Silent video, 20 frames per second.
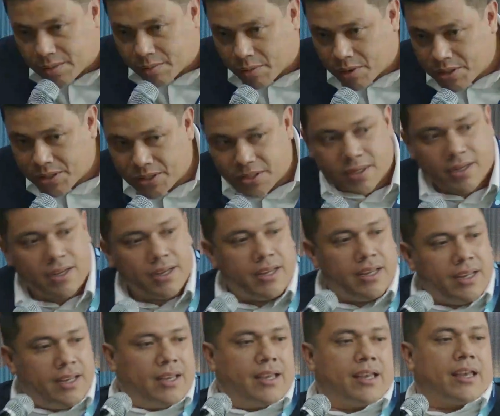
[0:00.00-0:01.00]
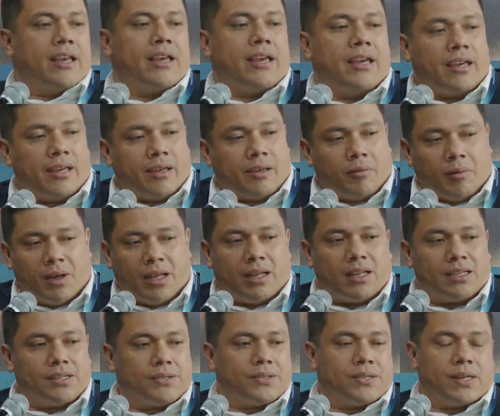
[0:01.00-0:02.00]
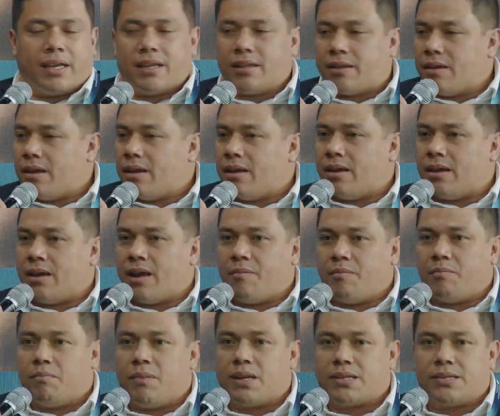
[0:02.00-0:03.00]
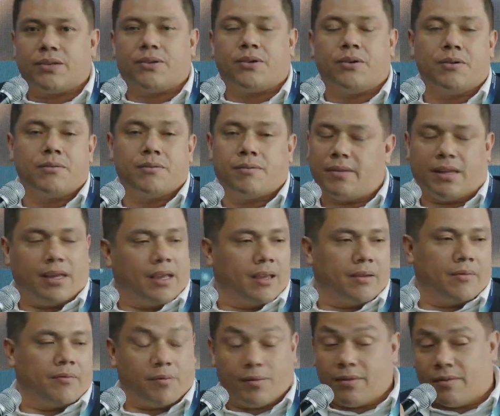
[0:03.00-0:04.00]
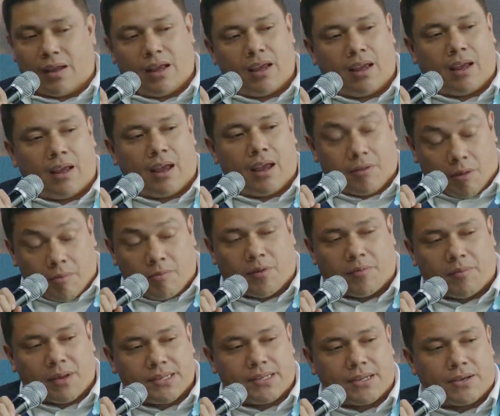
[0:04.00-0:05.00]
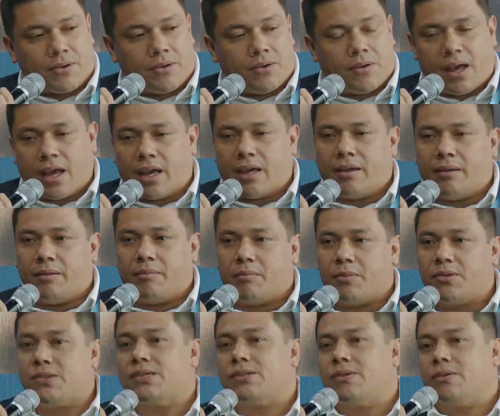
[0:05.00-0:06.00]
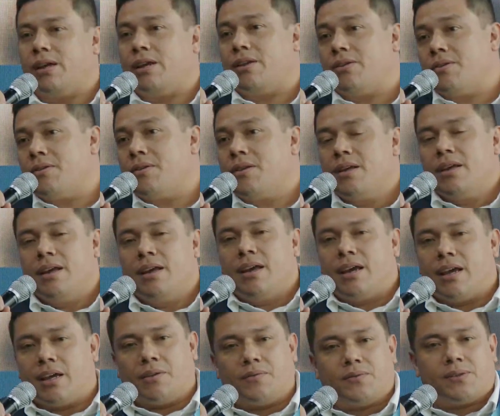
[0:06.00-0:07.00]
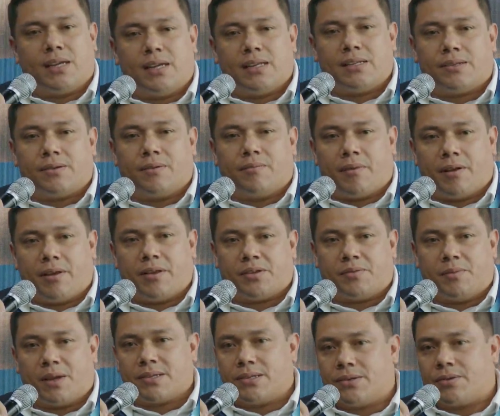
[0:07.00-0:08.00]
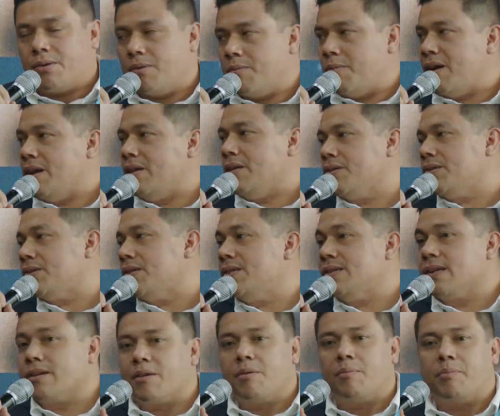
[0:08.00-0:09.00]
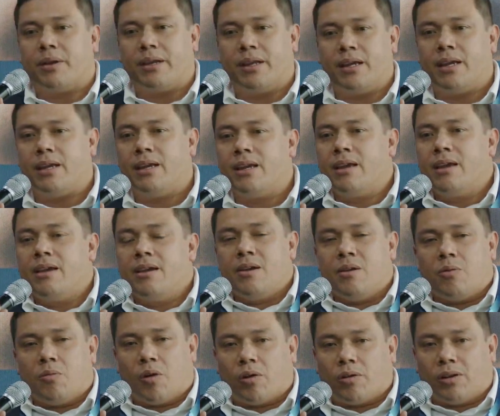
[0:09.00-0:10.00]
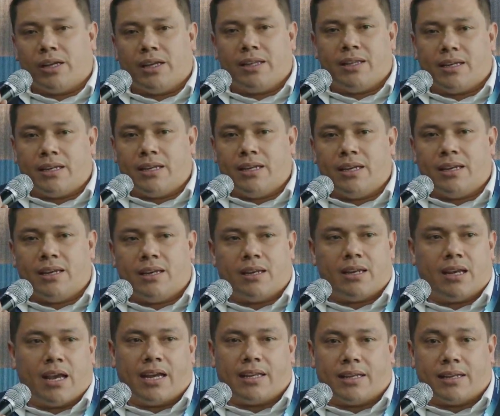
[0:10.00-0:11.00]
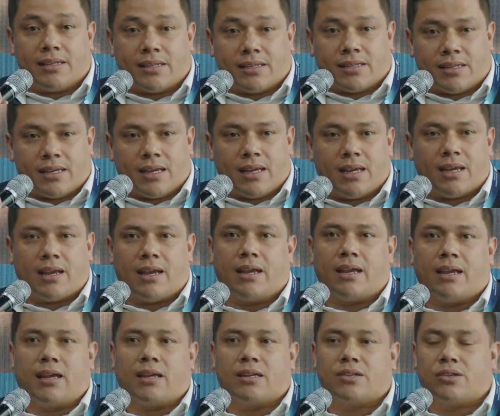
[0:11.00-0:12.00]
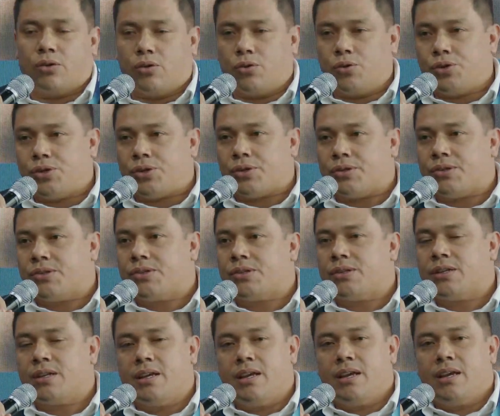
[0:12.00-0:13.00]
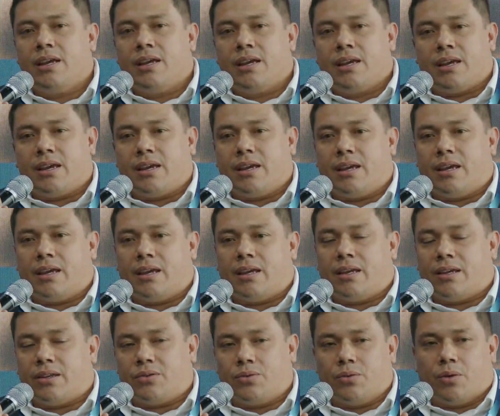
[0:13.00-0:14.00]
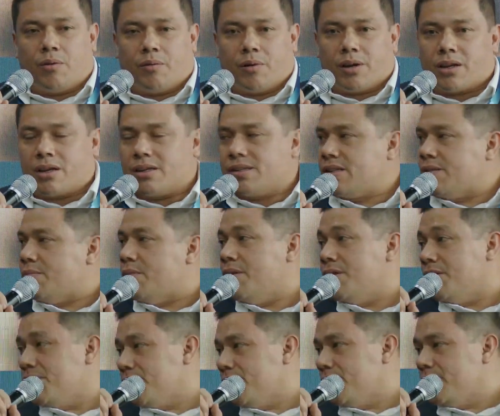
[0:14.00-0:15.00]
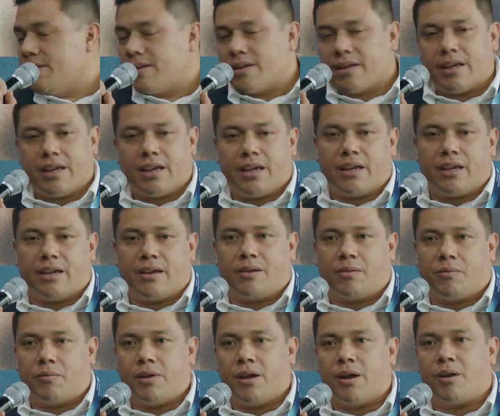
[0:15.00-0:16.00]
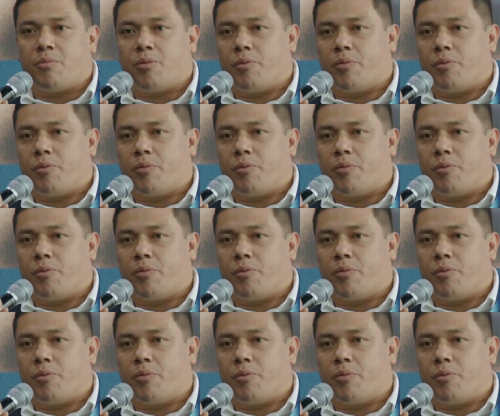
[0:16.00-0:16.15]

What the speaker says: so much. Well, as you said, I'm in Mexico. I come from Mexico. I'm Moises Toledo, head of sales of Veridos Mexico. Veridos is a company world leading in identity solutions to our customers. We are